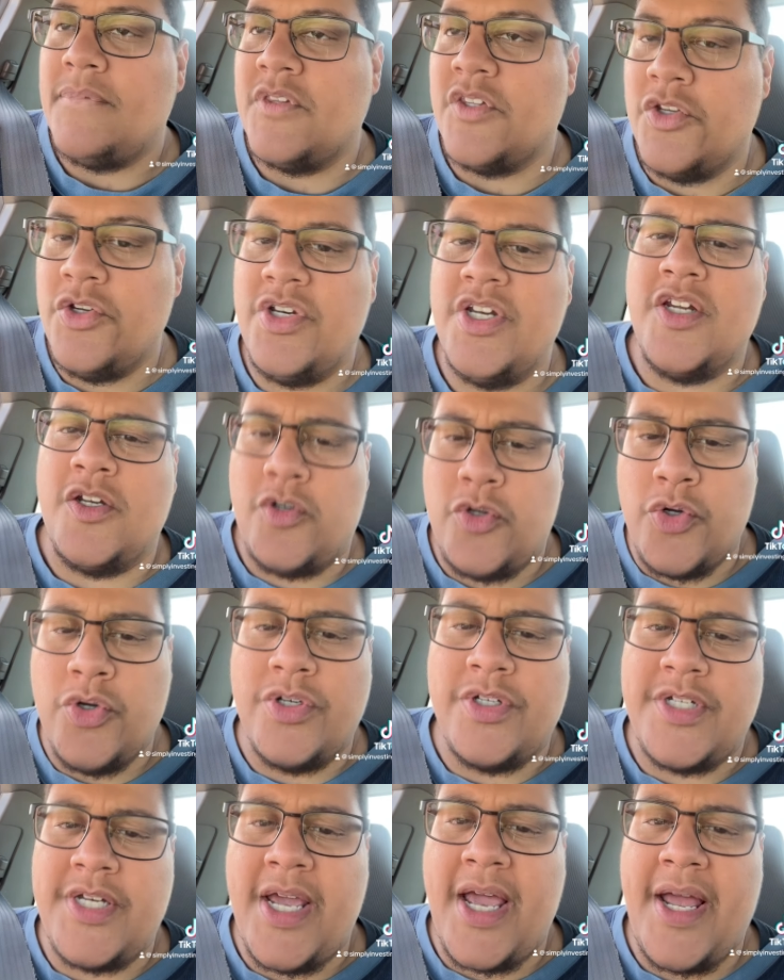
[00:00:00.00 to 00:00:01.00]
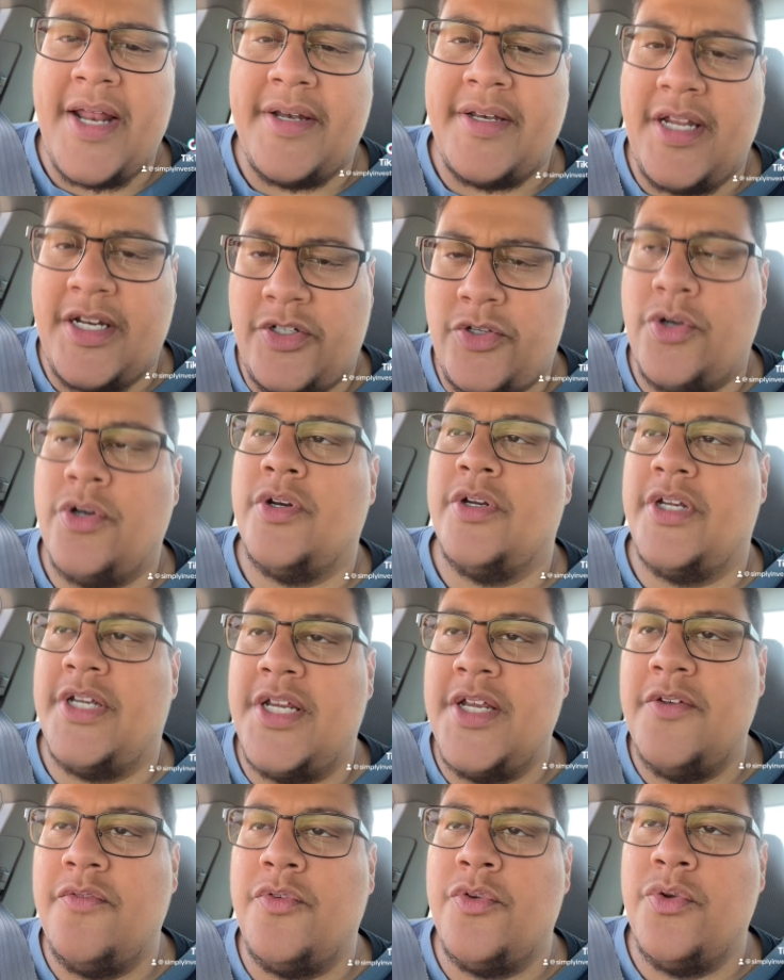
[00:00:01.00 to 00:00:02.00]
you need good debt that's going to
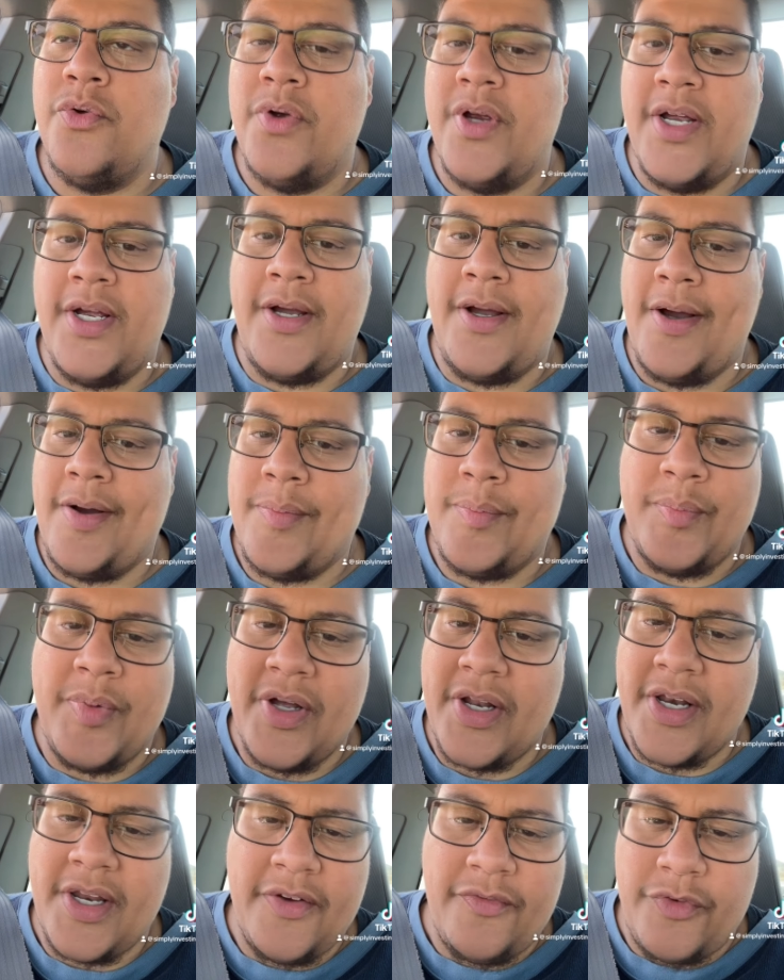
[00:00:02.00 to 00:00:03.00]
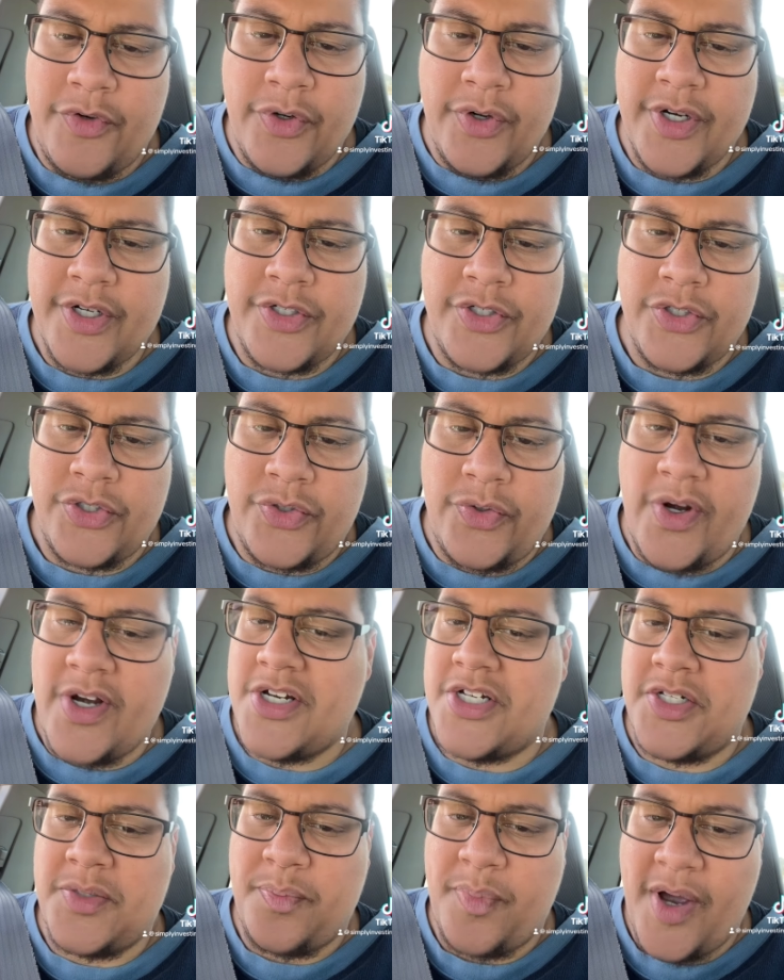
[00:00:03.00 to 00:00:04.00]
give you income, but if your interest
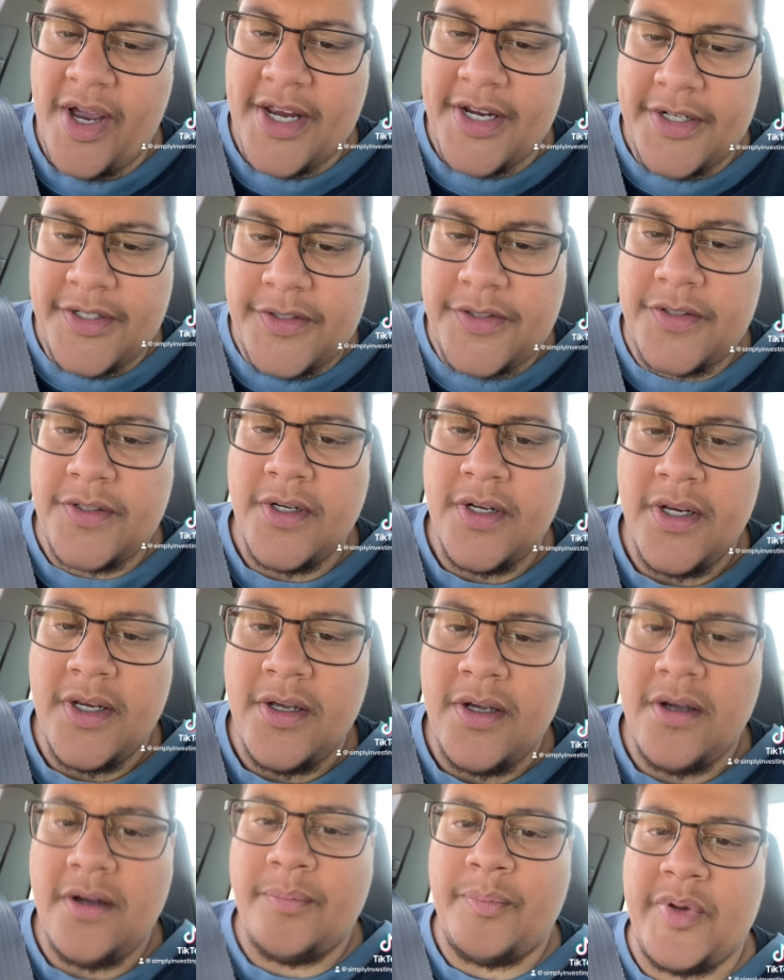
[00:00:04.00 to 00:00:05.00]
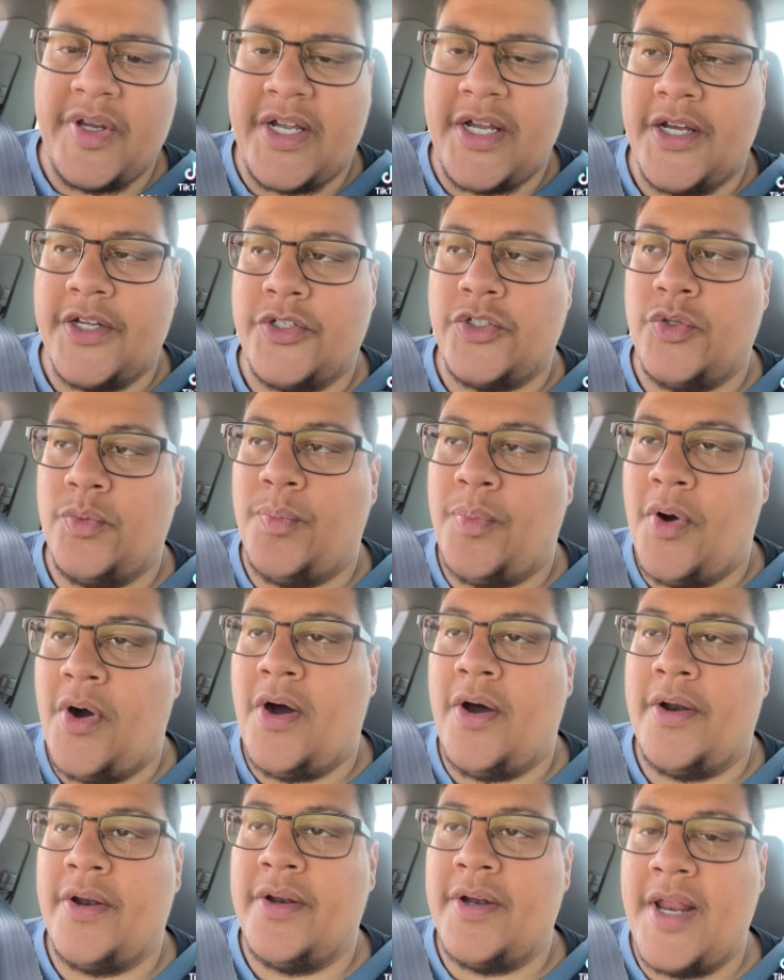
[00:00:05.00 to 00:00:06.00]
rate spikes because you
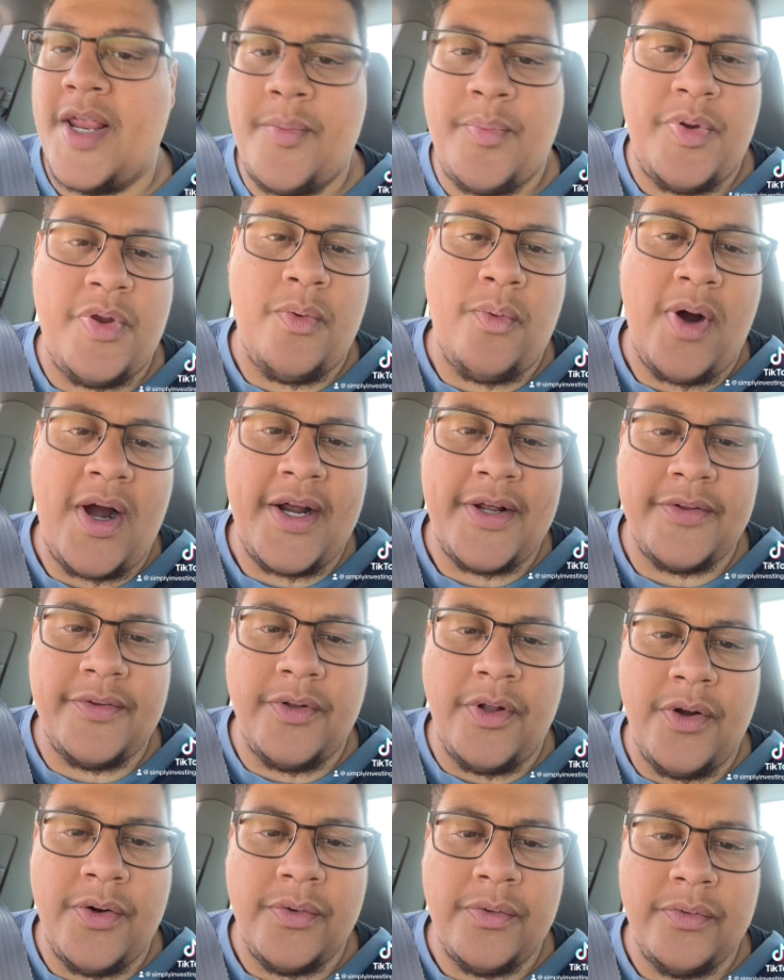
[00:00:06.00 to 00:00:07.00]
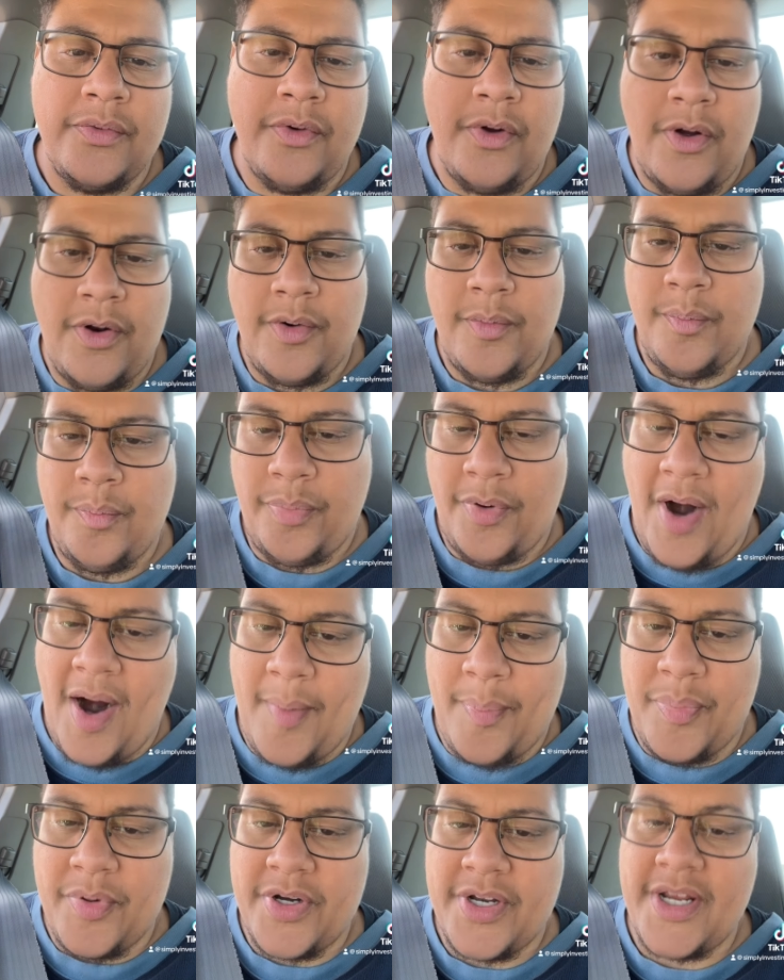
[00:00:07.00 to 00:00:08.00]
bought an APY loan on
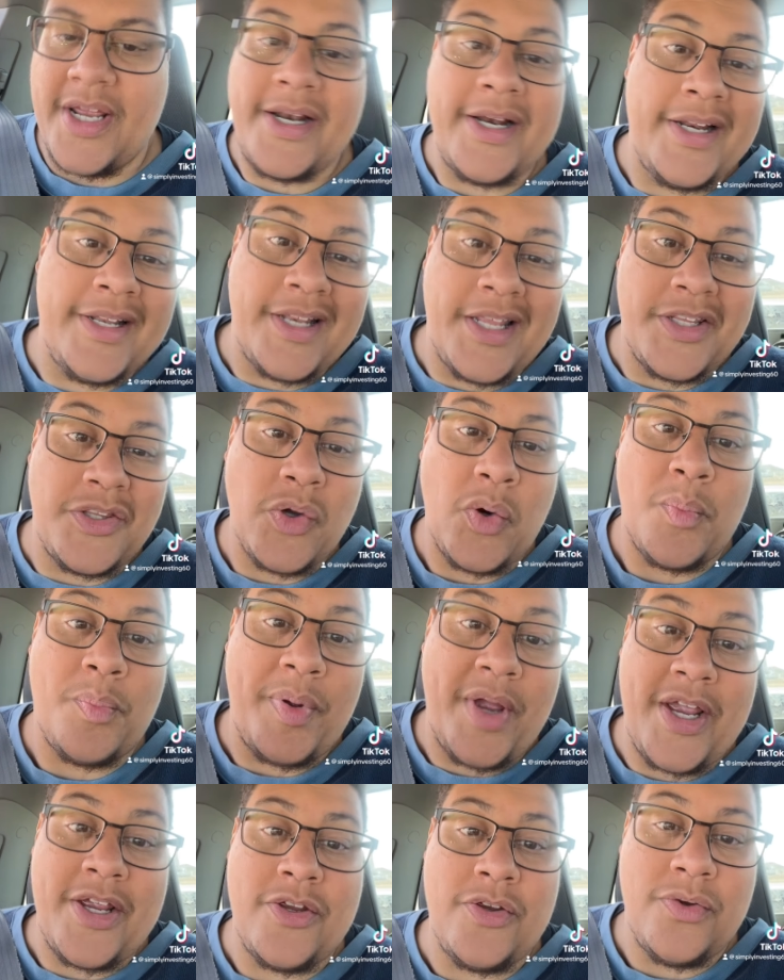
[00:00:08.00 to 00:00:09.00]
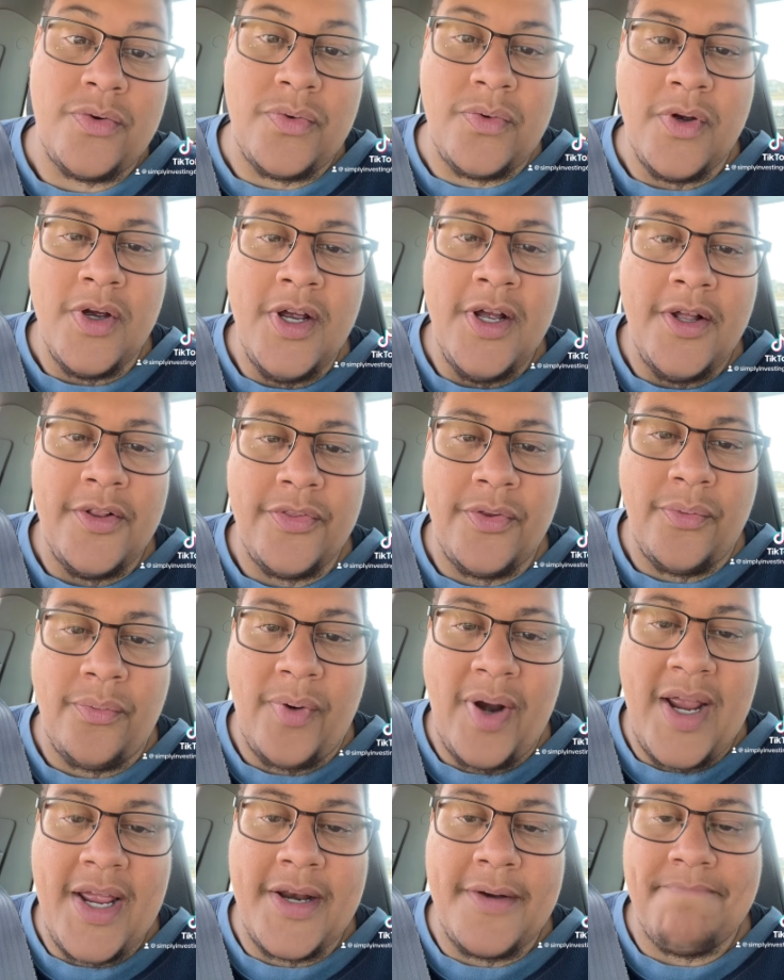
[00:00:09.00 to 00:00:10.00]
property and then they don't pay you the
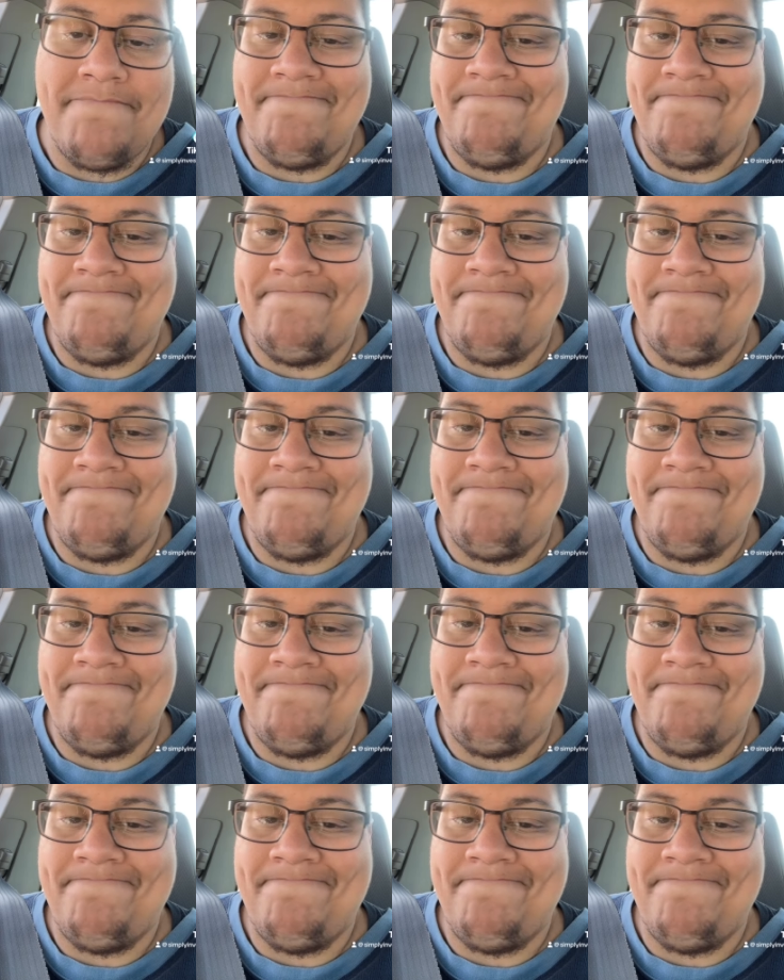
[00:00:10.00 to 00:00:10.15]
rent,